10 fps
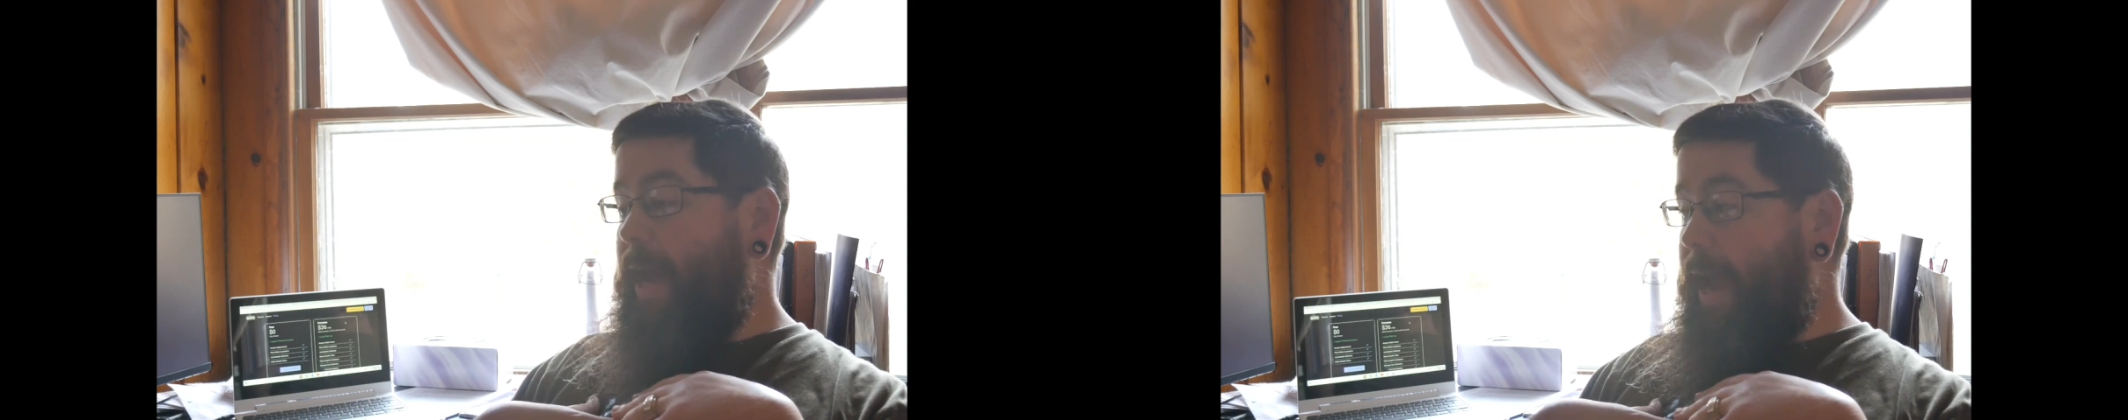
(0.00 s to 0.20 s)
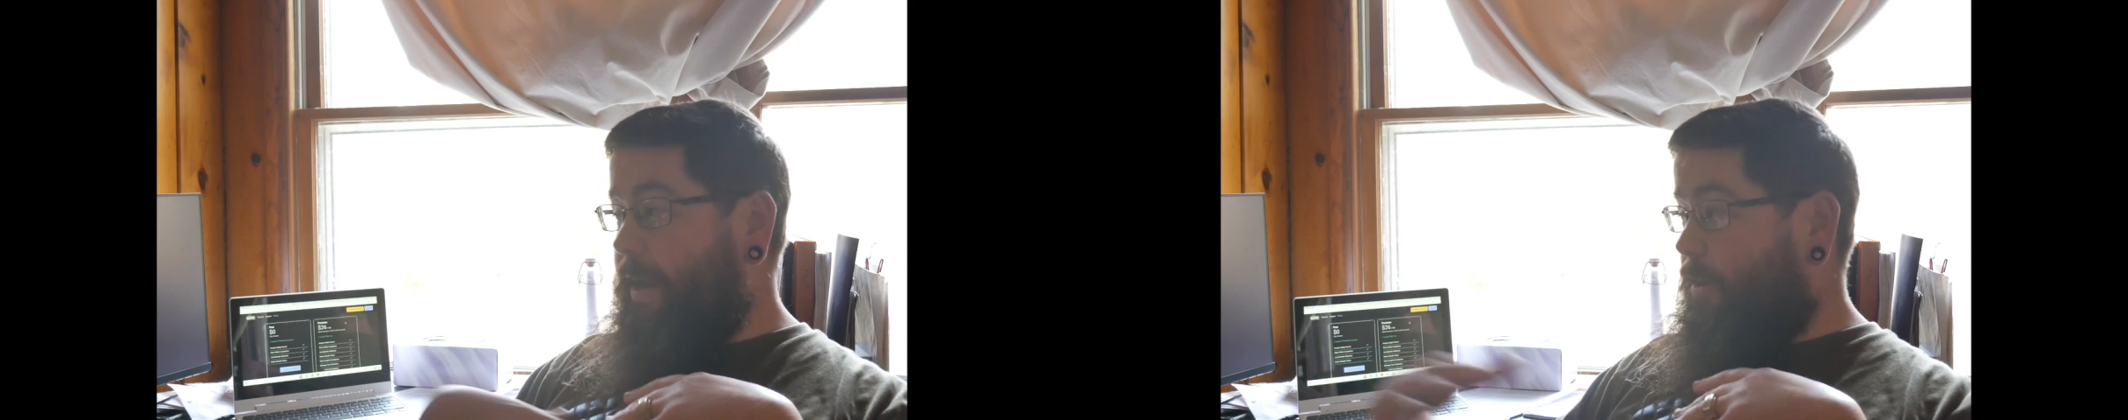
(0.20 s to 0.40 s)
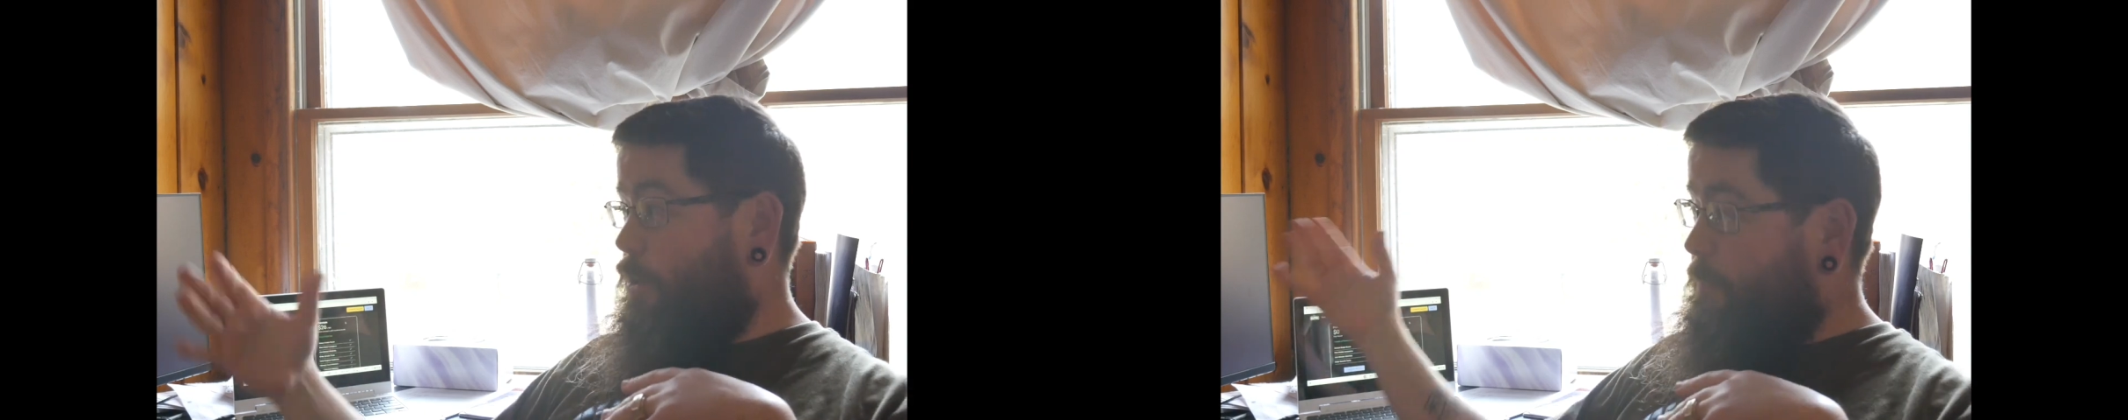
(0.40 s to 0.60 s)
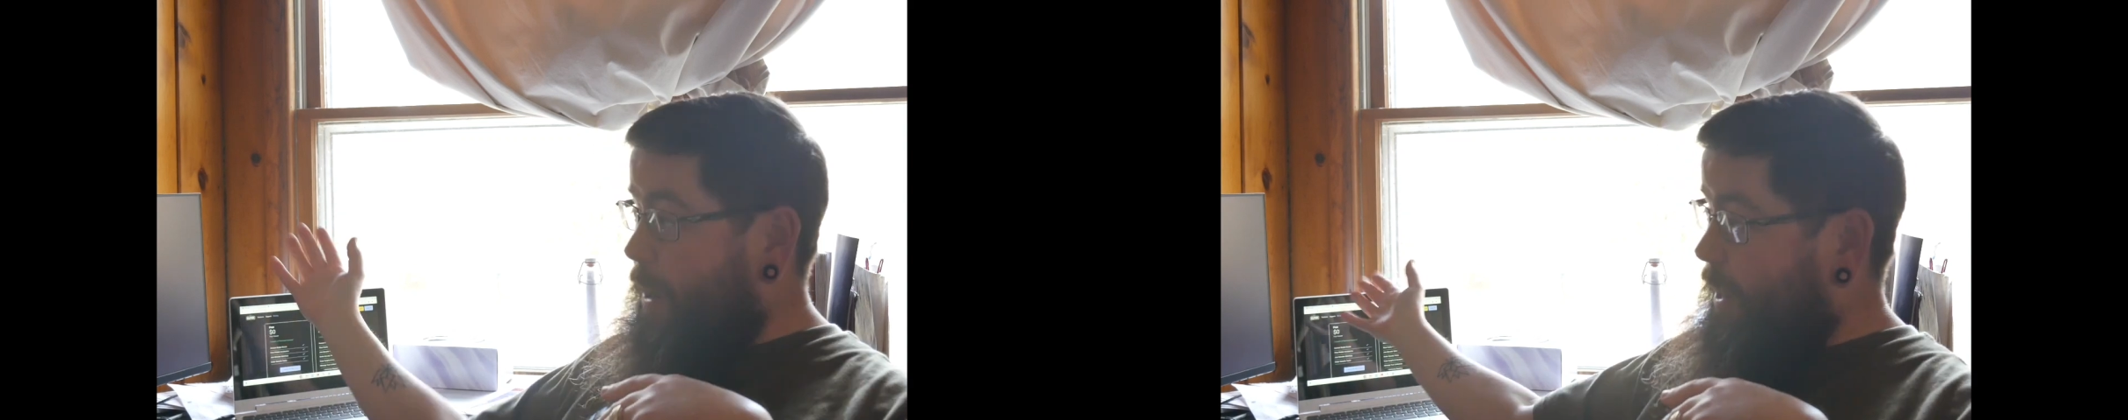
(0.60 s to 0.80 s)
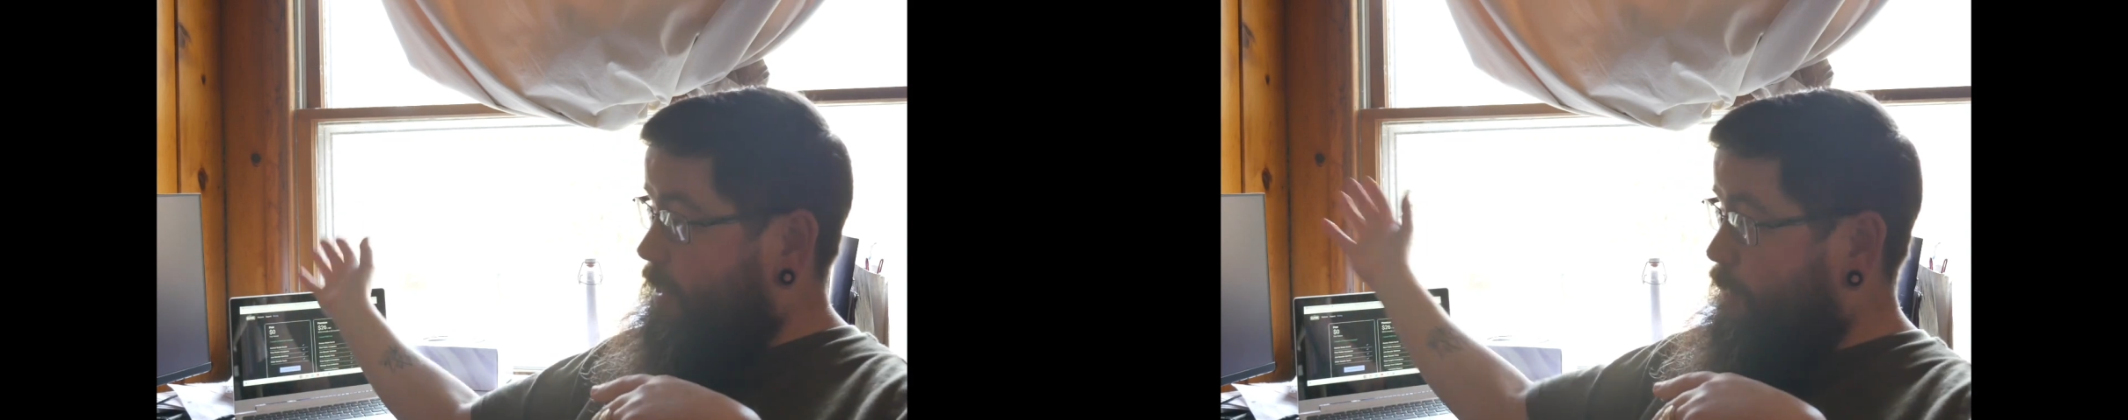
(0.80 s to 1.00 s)
I had to go
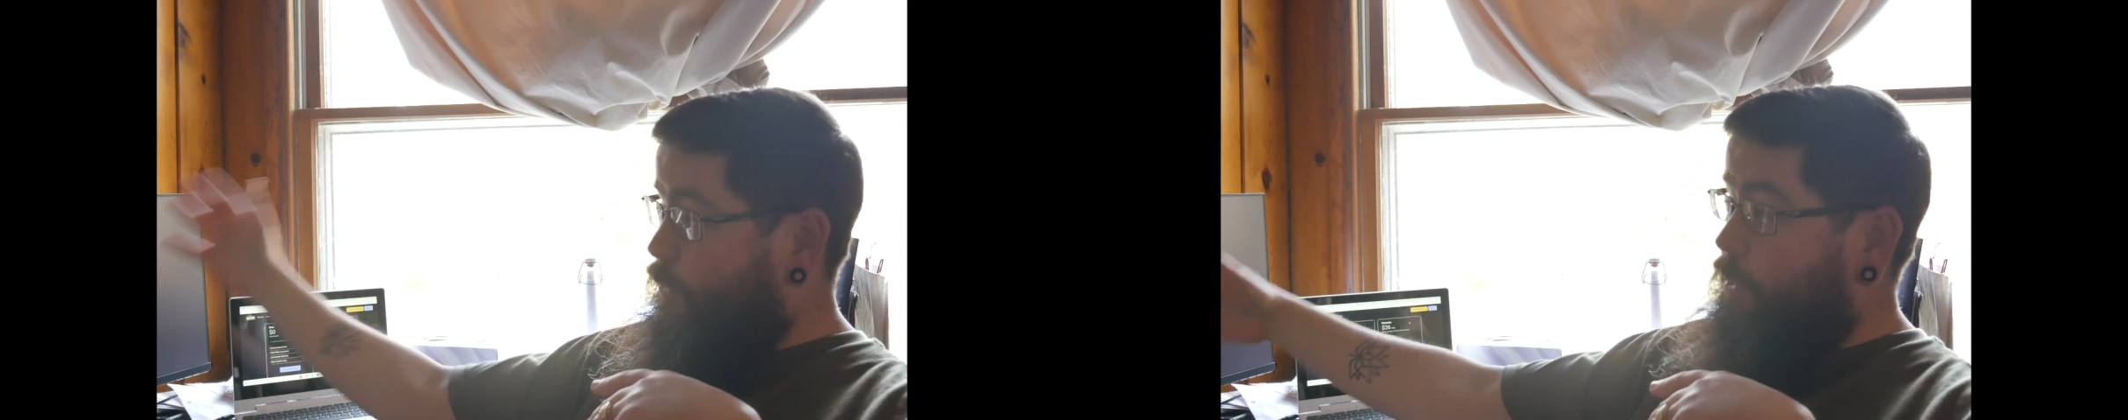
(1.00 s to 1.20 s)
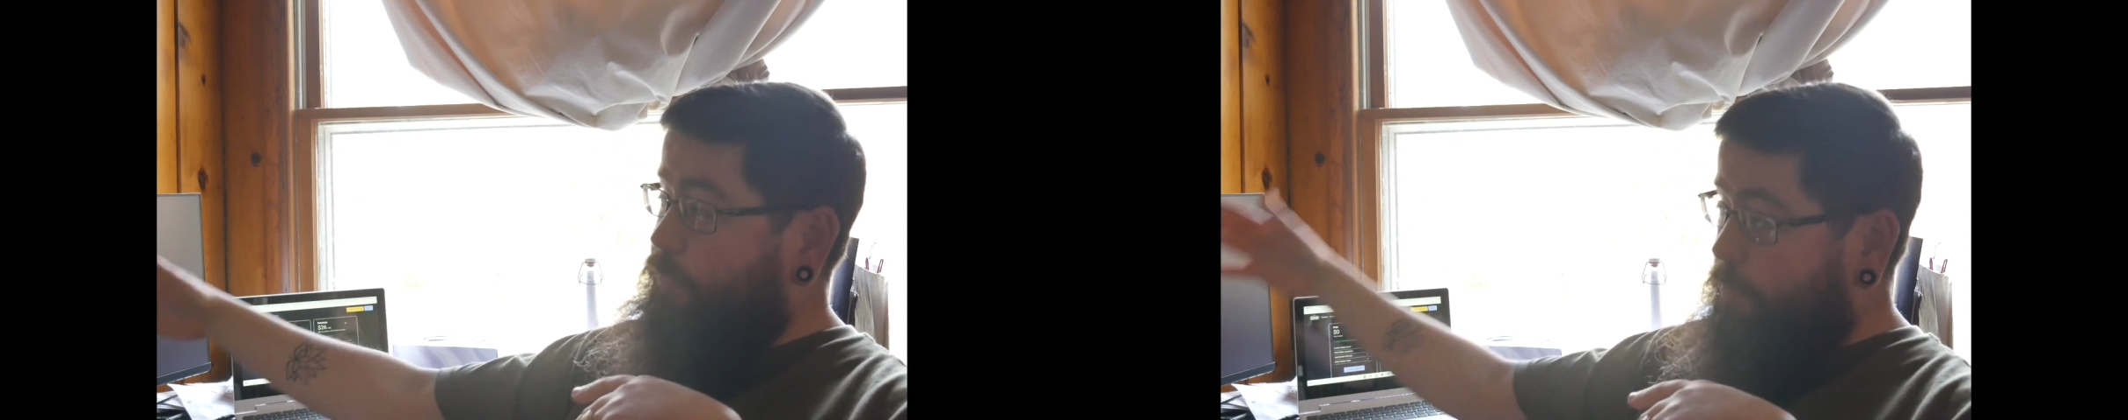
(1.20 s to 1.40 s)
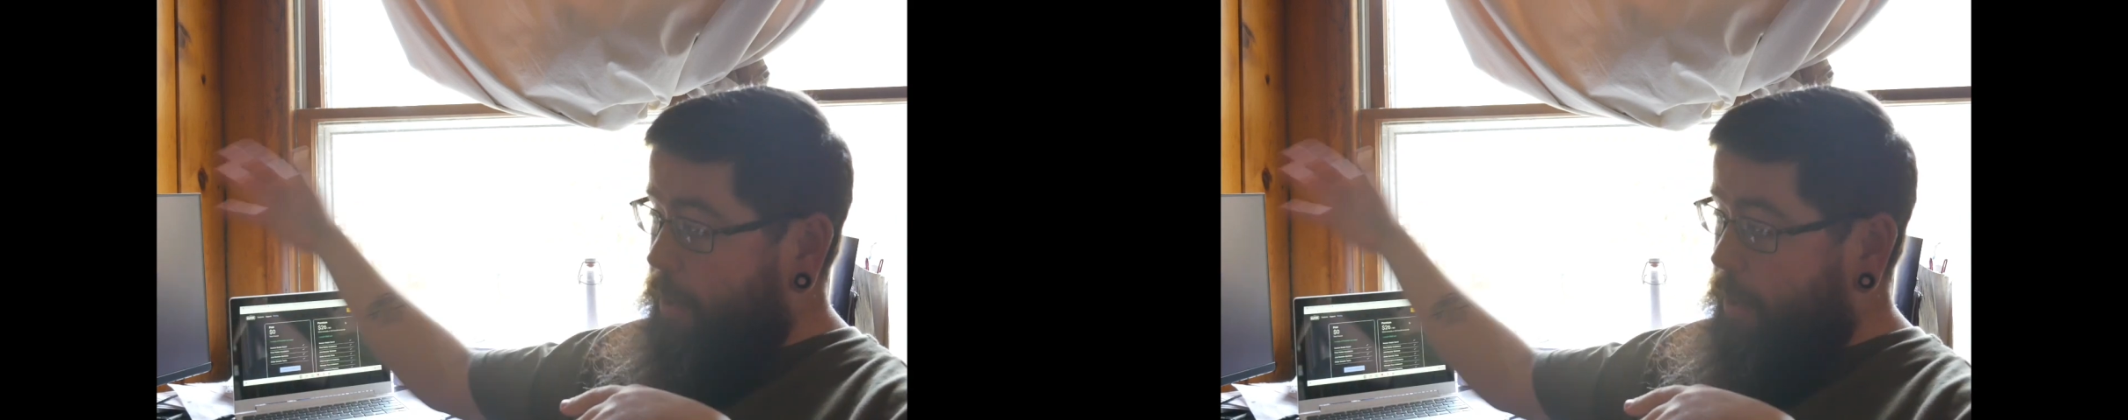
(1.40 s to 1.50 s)
back and forth from